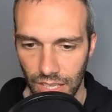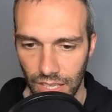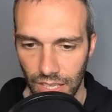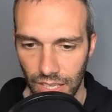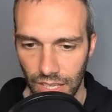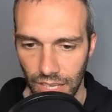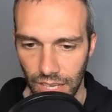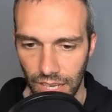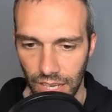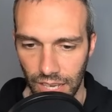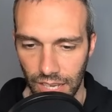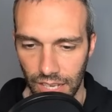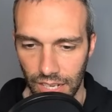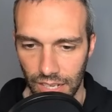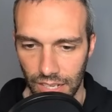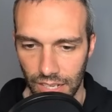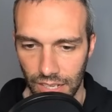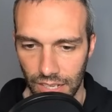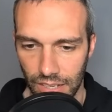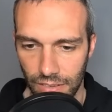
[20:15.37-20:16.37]

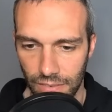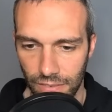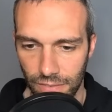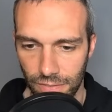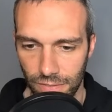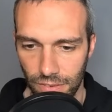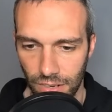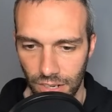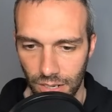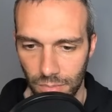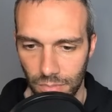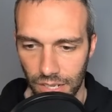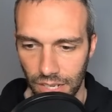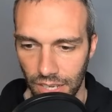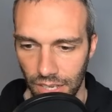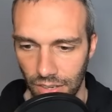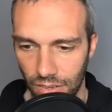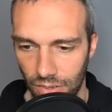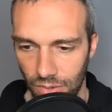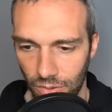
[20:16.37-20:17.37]
And farm
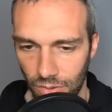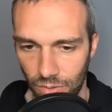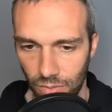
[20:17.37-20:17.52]
down.